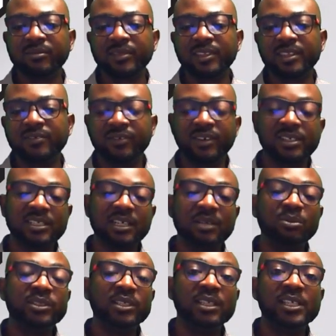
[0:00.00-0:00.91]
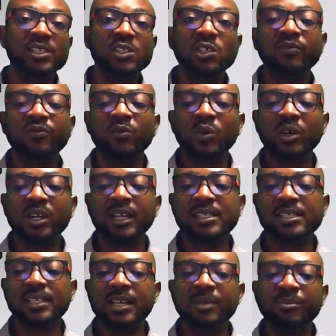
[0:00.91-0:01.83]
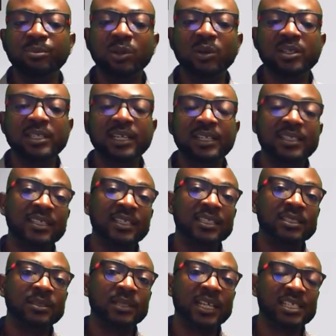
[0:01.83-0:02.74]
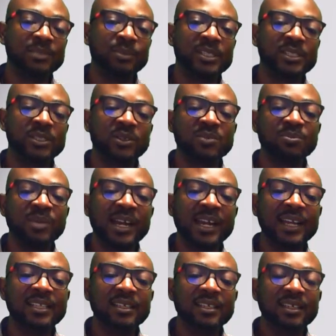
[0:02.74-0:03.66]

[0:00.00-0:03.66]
For example, the list of workers employed at an asbestos mine